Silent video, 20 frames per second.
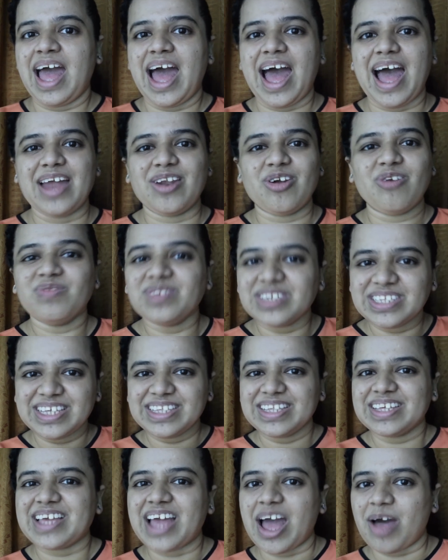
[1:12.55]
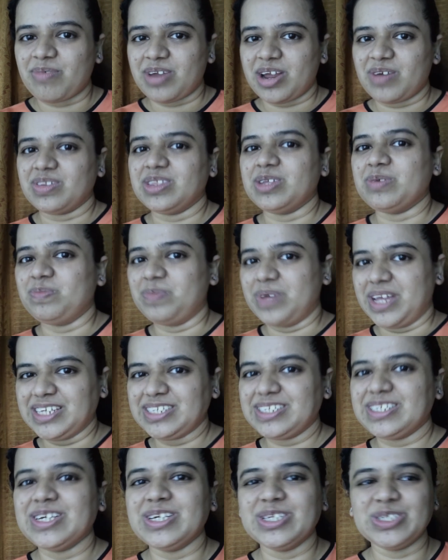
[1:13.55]
And obviously the camera with the
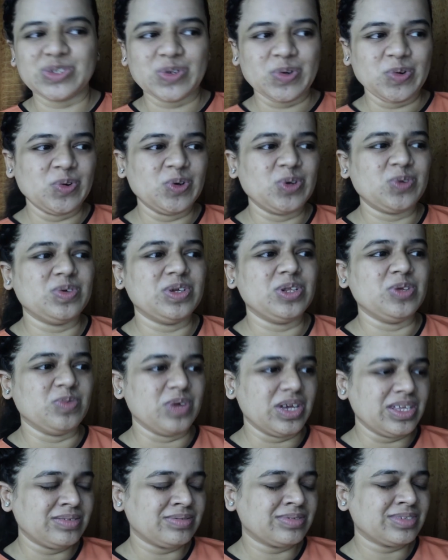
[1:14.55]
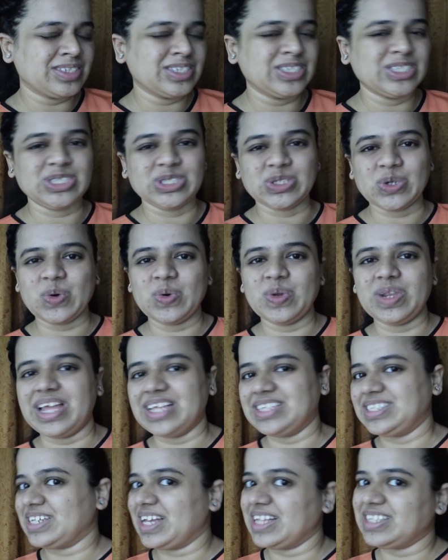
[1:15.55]
best score will win. So
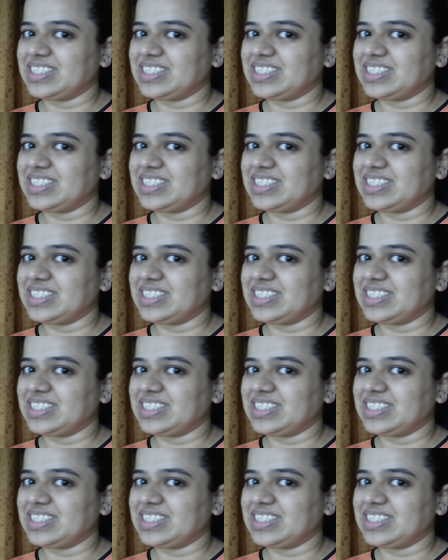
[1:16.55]
let's get